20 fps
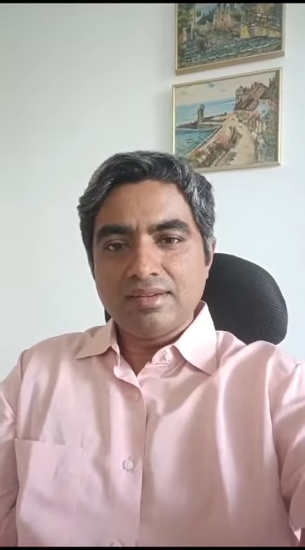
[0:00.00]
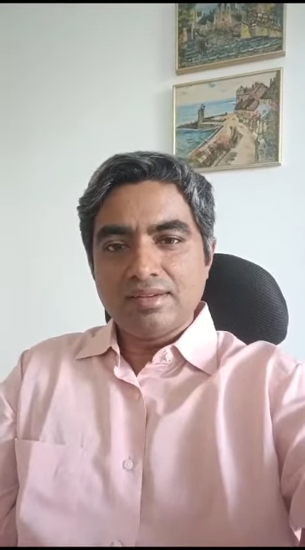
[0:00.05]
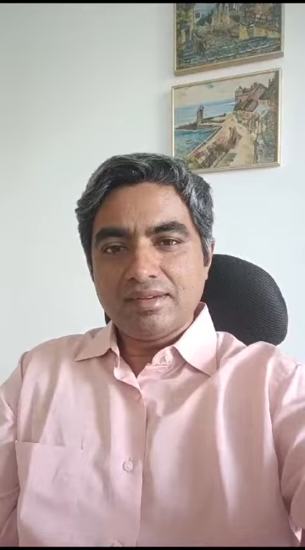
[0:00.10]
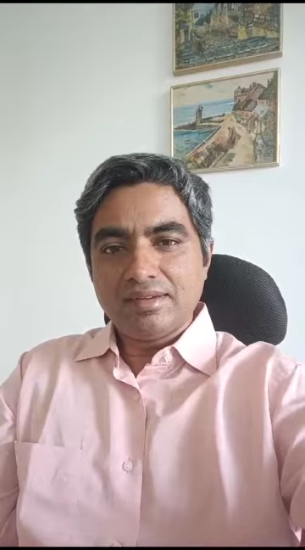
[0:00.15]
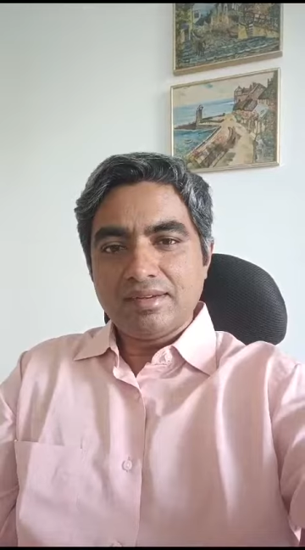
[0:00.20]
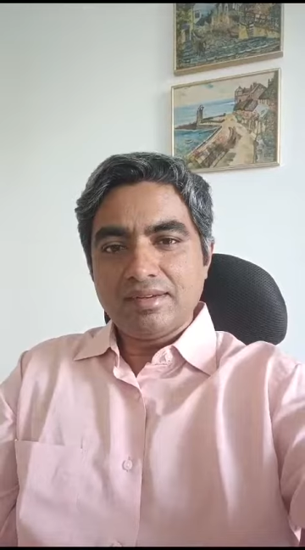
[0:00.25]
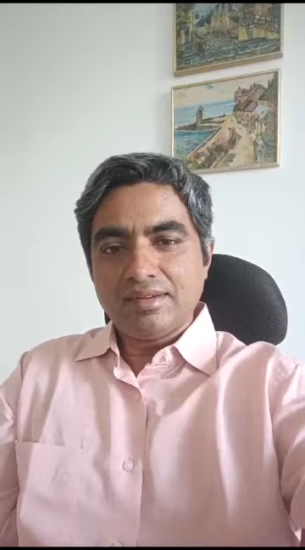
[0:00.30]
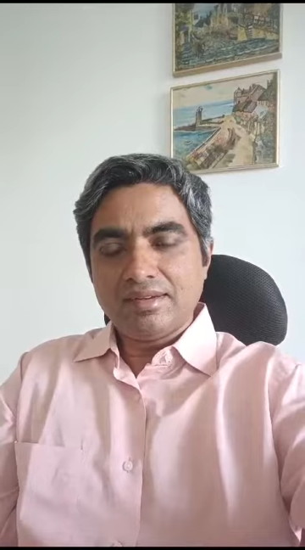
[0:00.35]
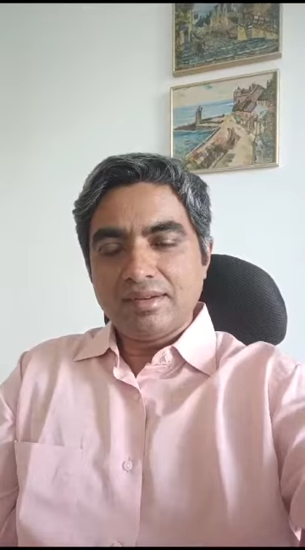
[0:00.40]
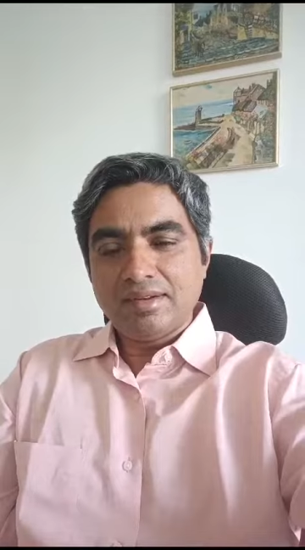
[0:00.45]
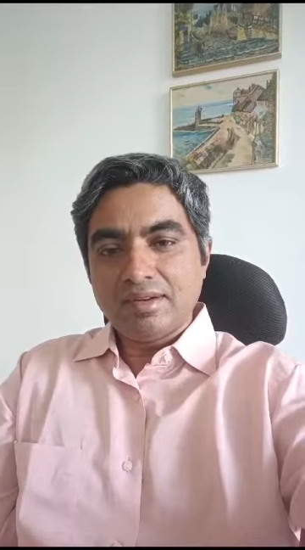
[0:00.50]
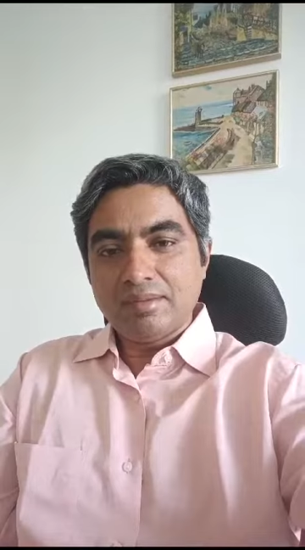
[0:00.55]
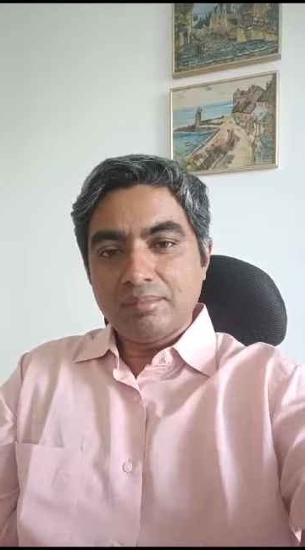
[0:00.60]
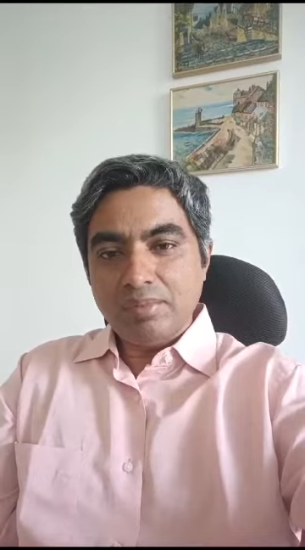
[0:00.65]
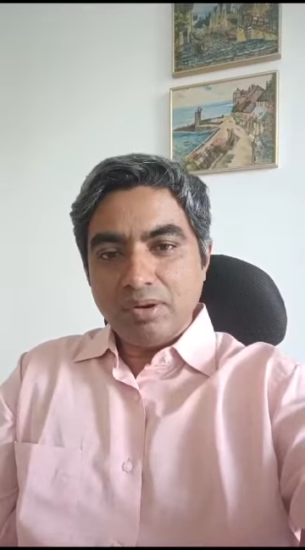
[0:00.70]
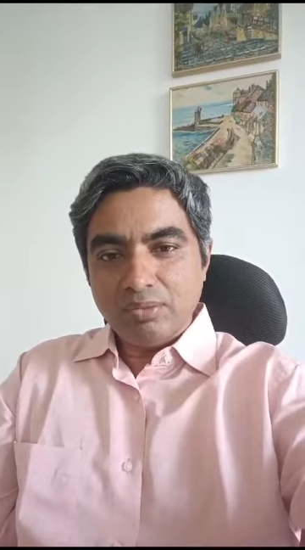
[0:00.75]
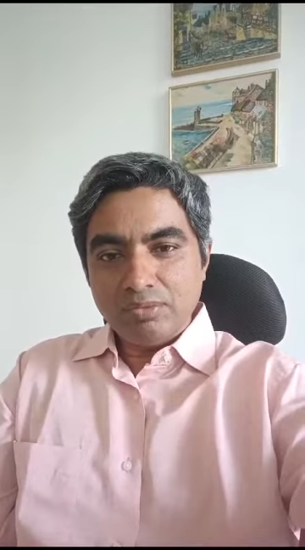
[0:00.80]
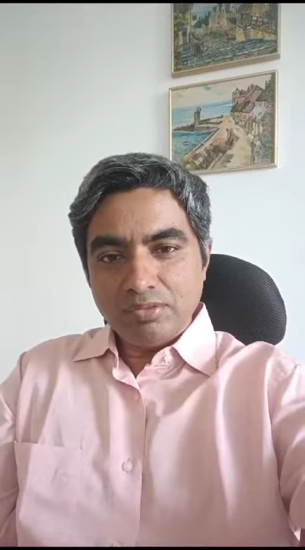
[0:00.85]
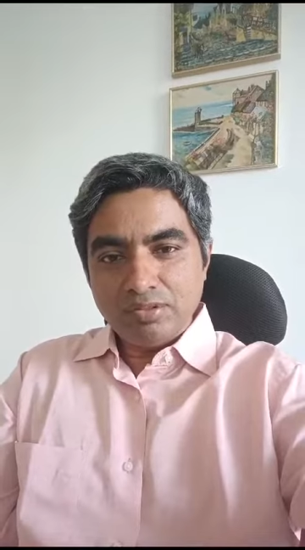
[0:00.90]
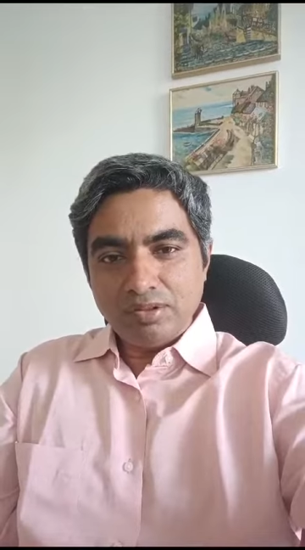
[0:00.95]
a
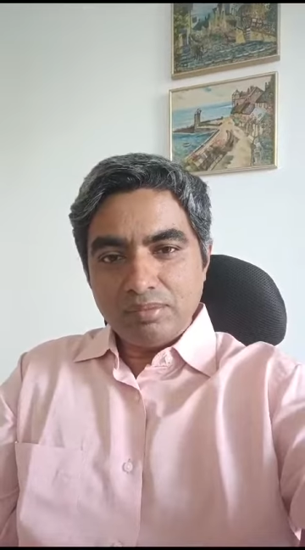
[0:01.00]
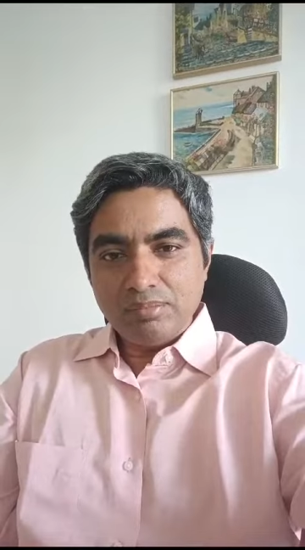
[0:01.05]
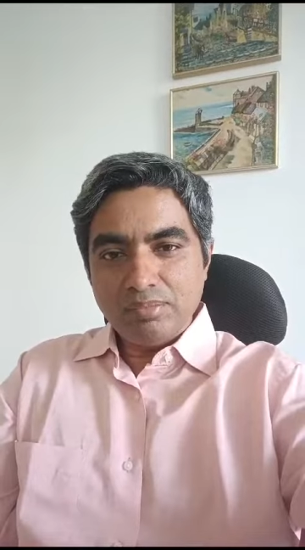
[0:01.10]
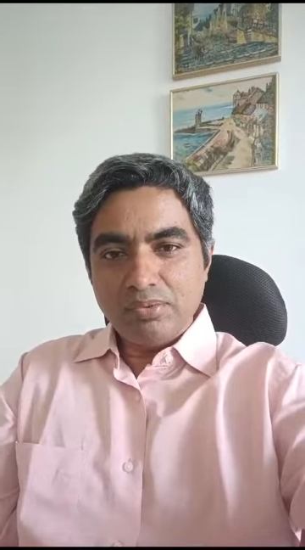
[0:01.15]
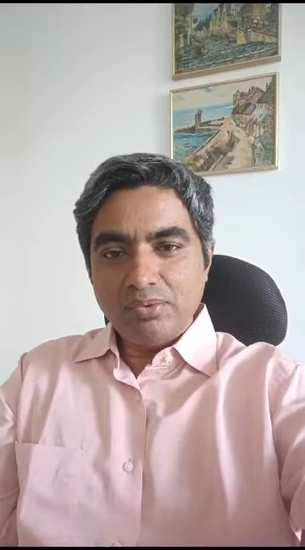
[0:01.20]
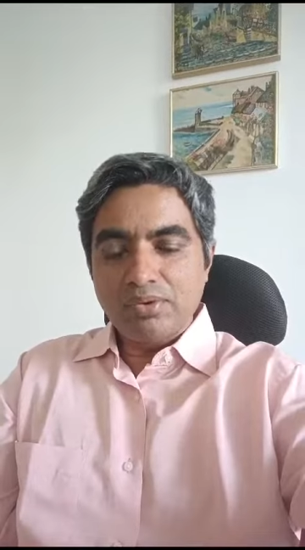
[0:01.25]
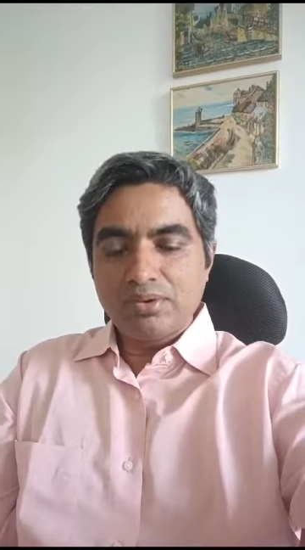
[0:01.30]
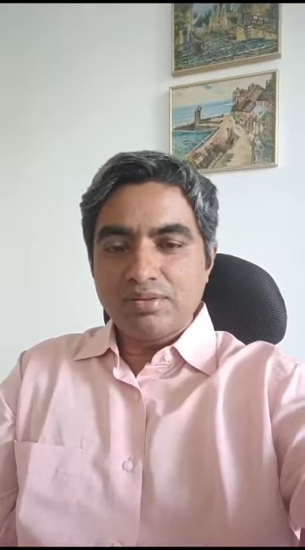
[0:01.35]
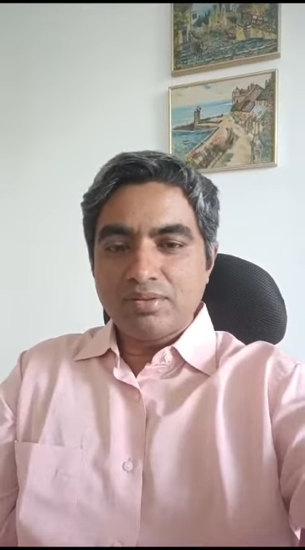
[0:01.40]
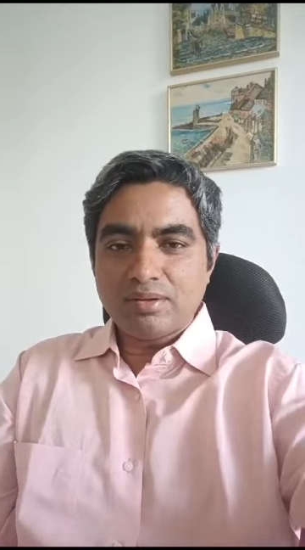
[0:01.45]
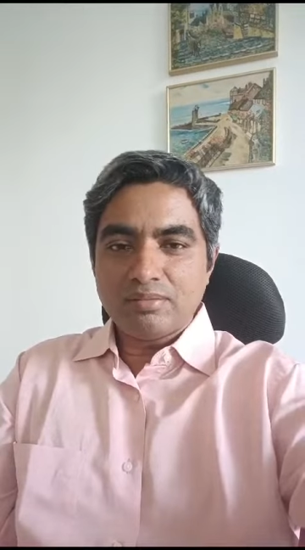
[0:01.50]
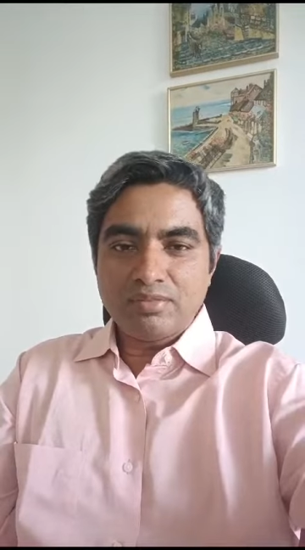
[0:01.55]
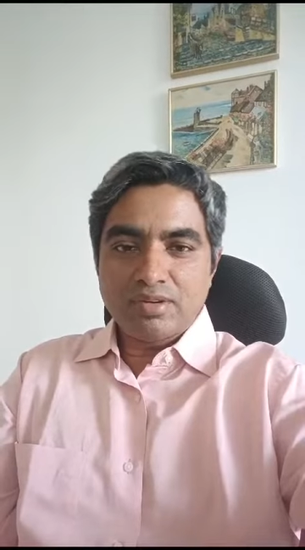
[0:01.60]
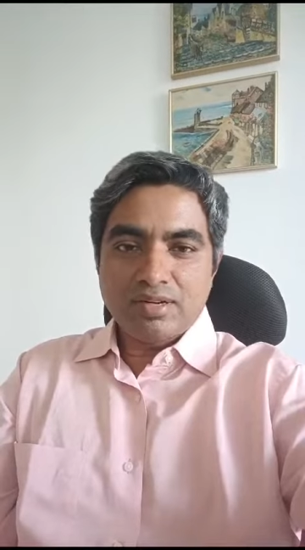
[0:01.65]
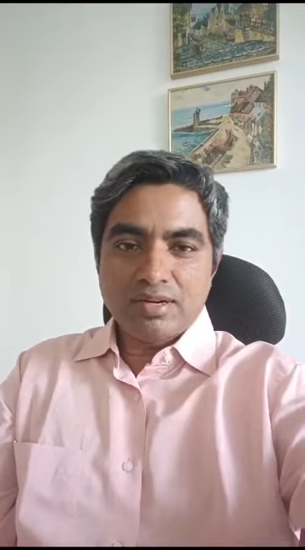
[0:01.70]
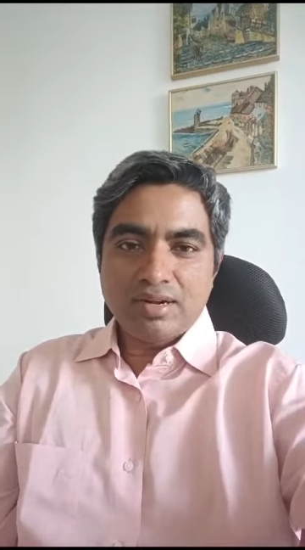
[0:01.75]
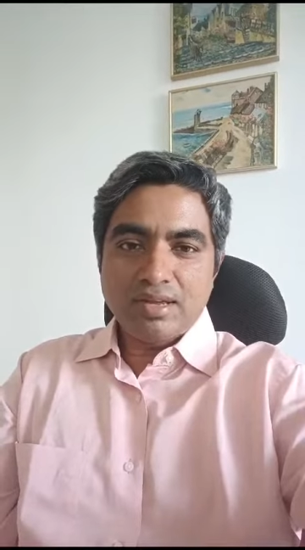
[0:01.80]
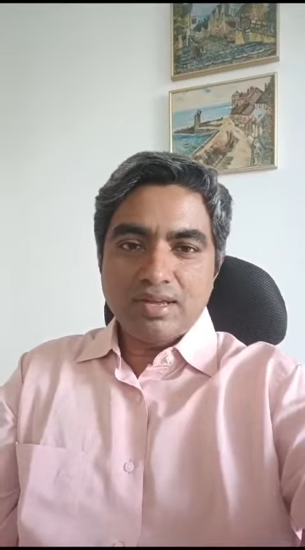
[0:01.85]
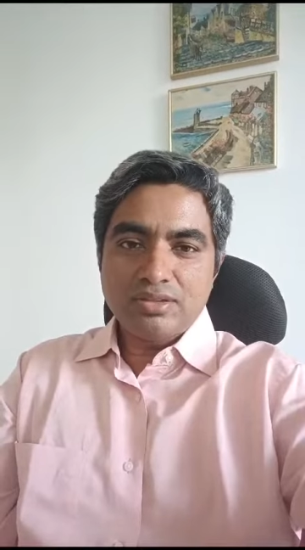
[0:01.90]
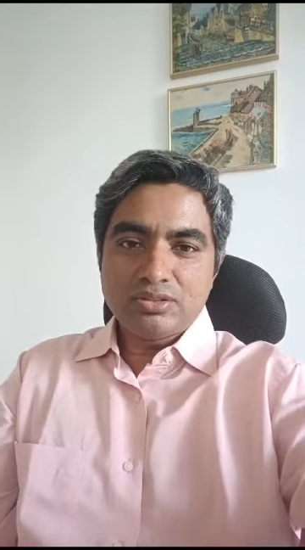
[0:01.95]
bouncing board,
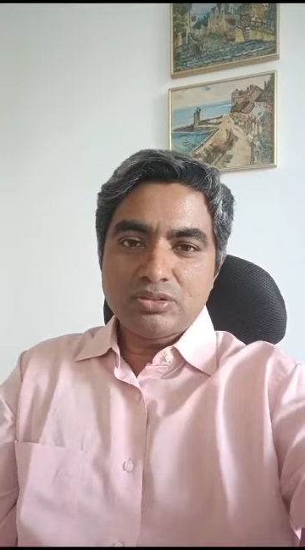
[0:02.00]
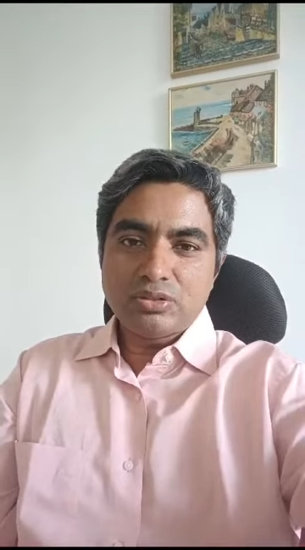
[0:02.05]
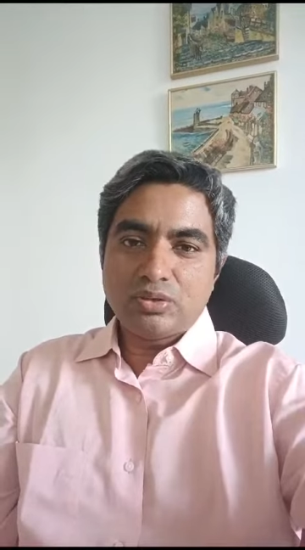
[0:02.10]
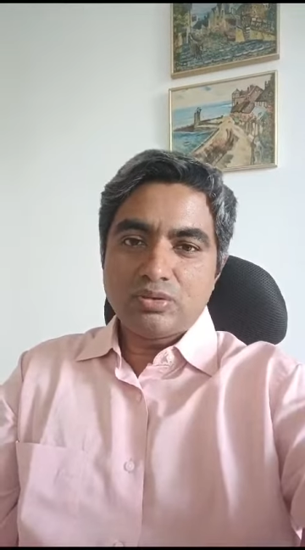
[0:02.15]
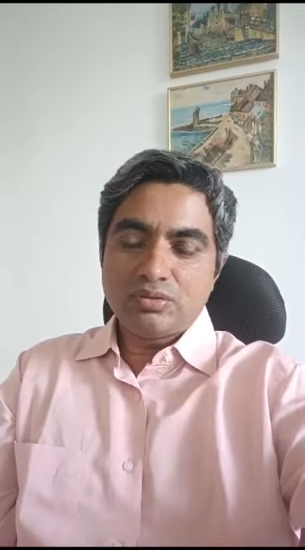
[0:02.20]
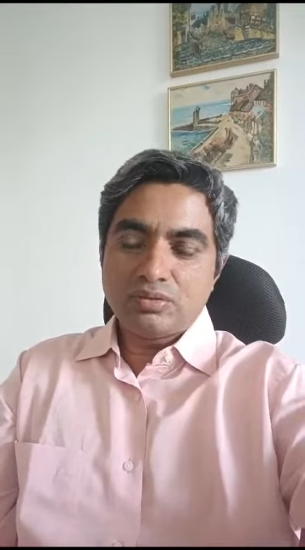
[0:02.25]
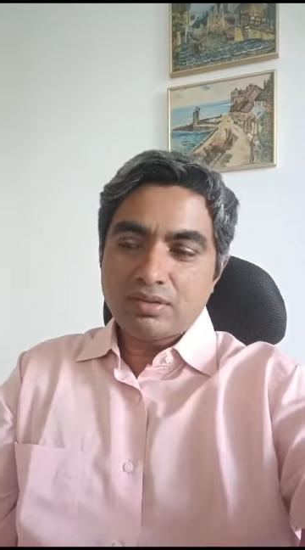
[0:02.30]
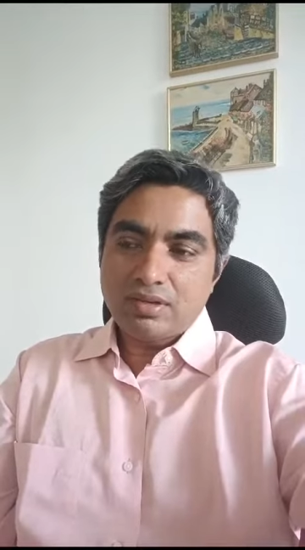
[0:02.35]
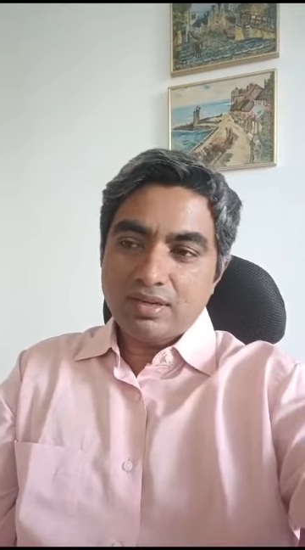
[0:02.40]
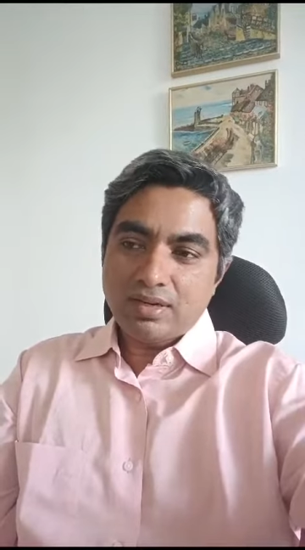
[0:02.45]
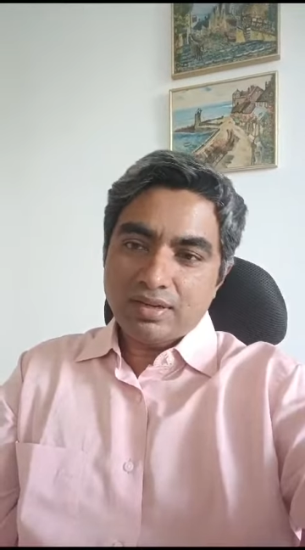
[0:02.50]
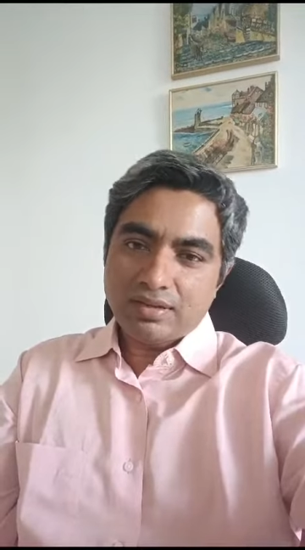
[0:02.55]
someone like Johncey,